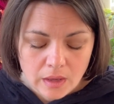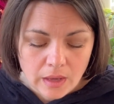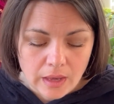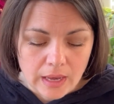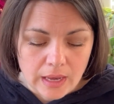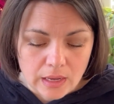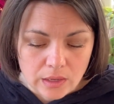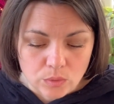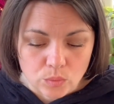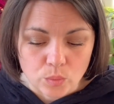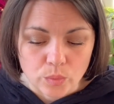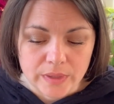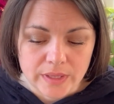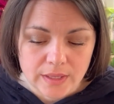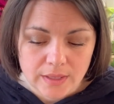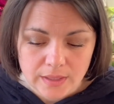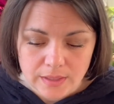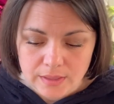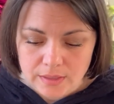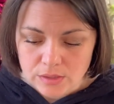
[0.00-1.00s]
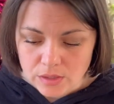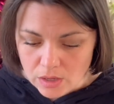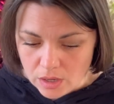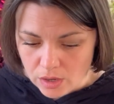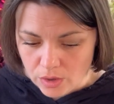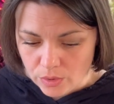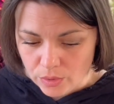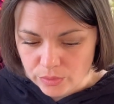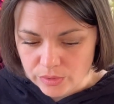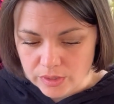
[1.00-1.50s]
And we
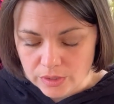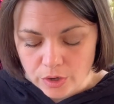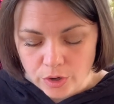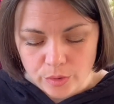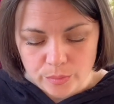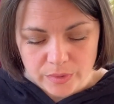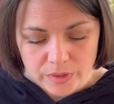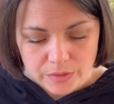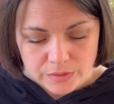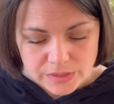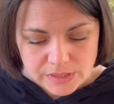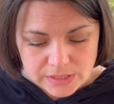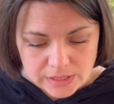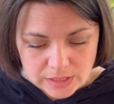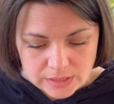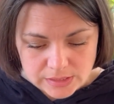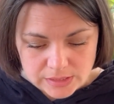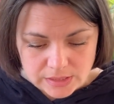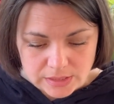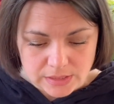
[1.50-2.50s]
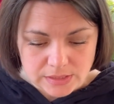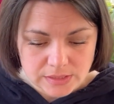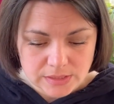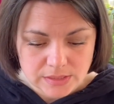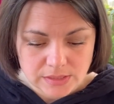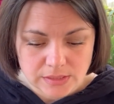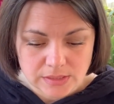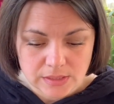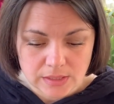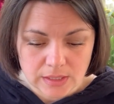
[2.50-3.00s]
know that
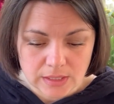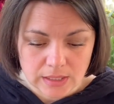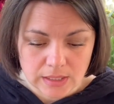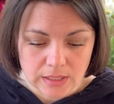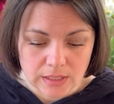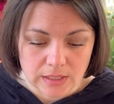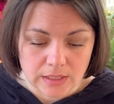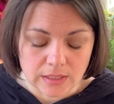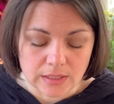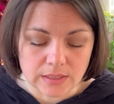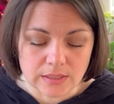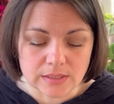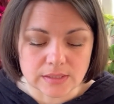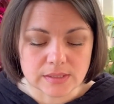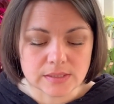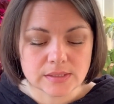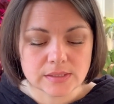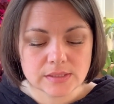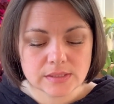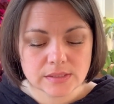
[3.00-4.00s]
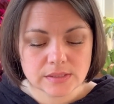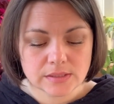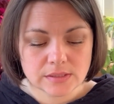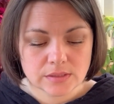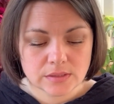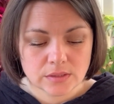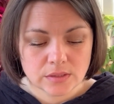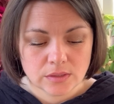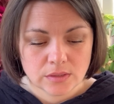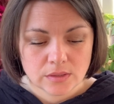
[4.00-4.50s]
homeostasis is
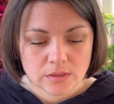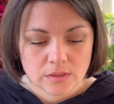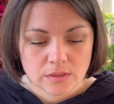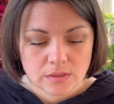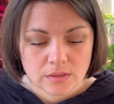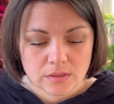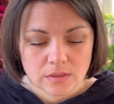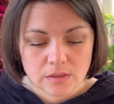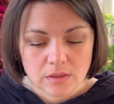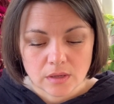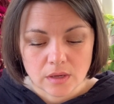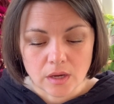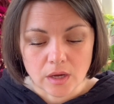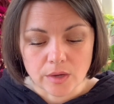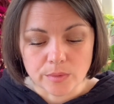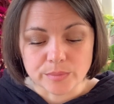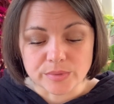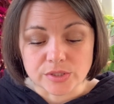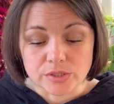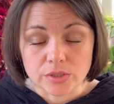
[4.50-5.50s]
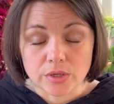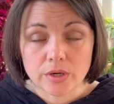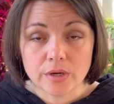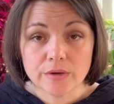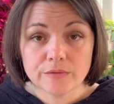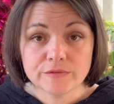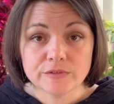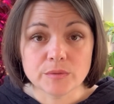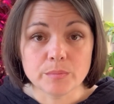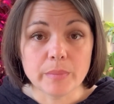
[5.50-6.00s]

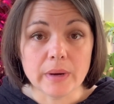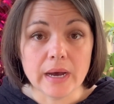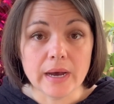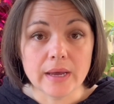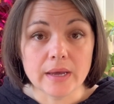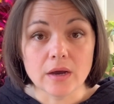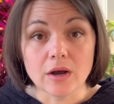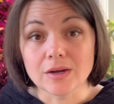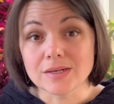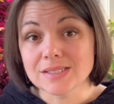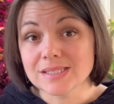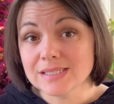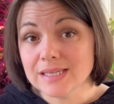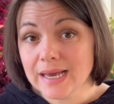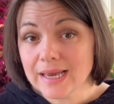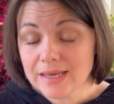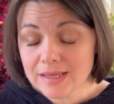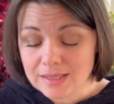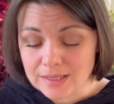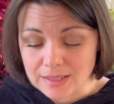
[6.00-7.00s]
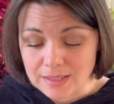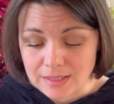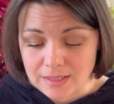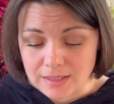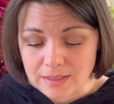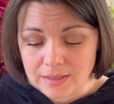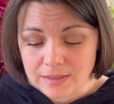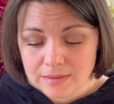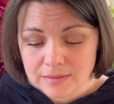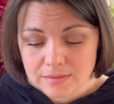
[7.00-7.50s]
observed by our
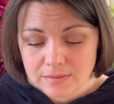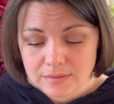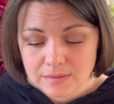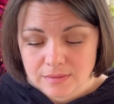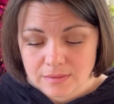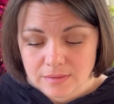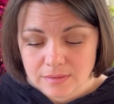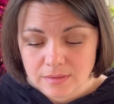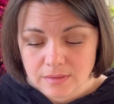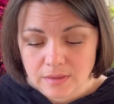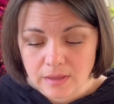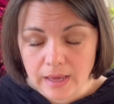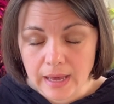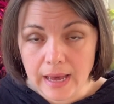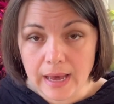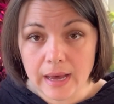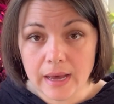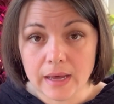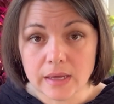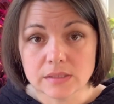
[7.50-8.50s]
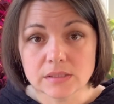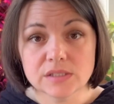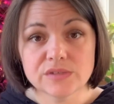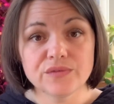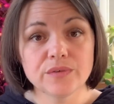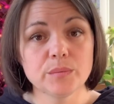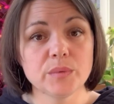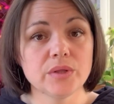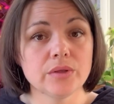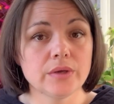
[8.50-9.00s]
psyche as
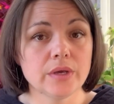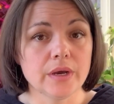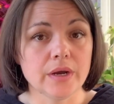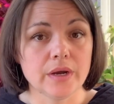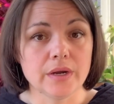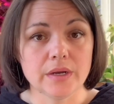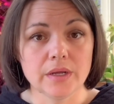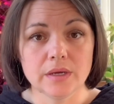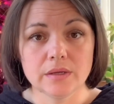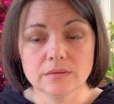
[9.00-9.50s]
familiarity.